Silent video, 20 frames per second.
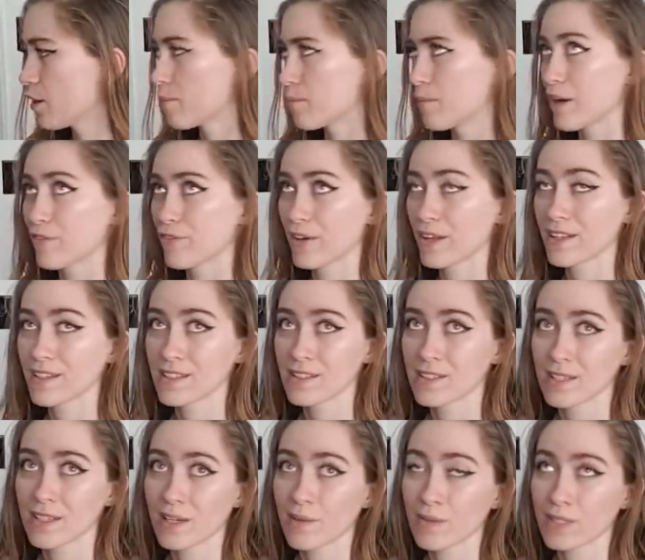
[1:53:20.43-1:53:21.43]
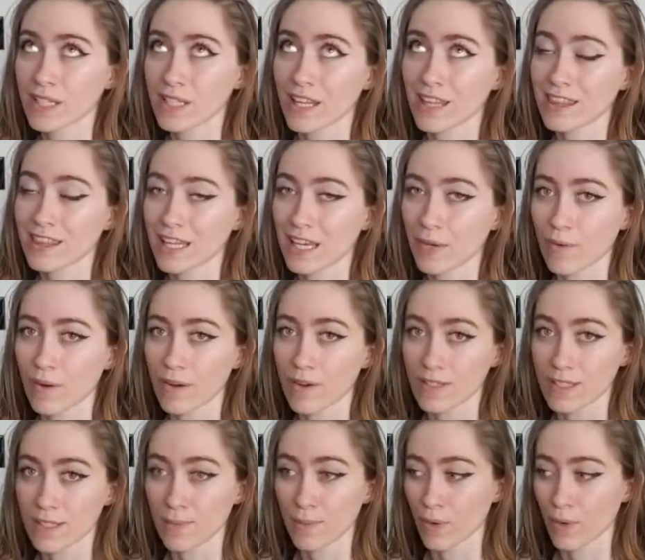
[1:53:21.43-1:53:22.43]
my friends, it was like a thing when I
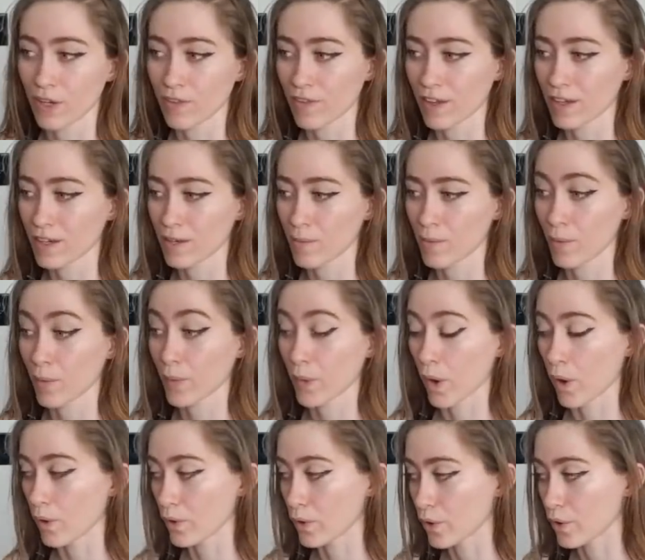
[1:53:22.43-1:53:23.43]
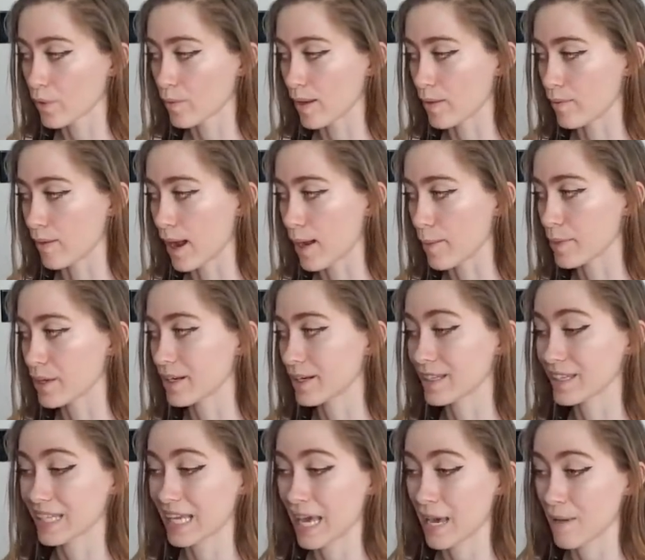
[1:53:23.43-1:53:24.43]
was in the pony fandom that we would all go to Red Robin and
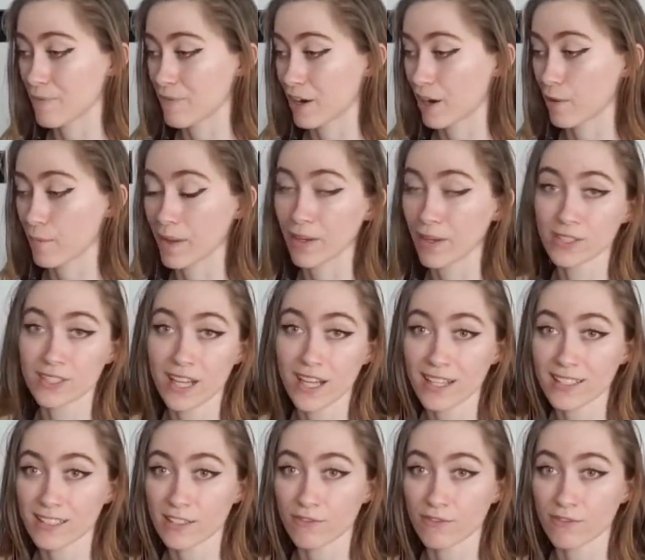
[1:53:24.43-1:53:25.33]
get the campfire mayo sauce,